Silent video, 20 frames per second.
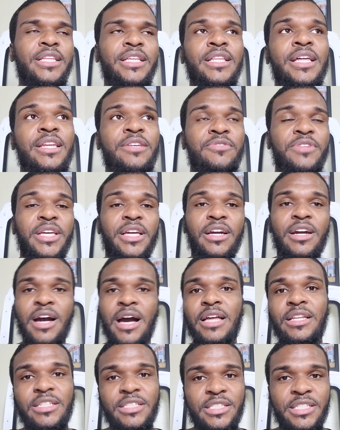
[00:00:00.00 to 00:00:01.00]
They're not even in
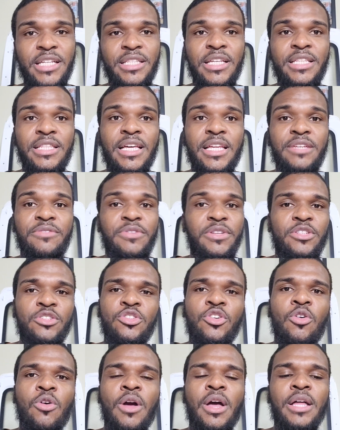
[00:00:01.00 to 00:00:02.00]
college yet. They're not even, you
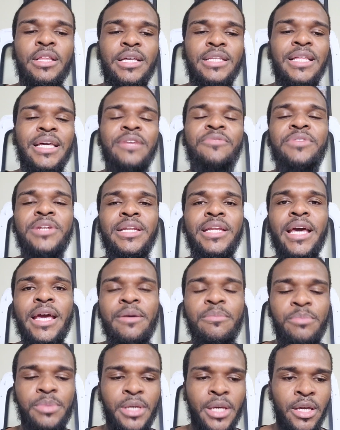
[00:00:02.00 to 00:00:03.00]
know, they're not even in the
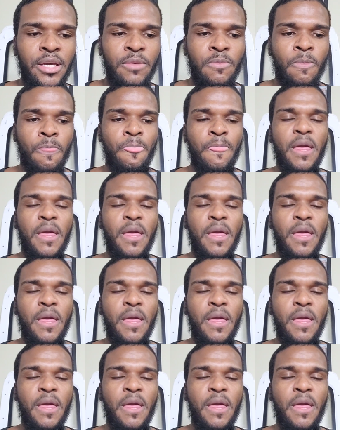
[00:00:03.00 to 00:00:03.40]
NBA.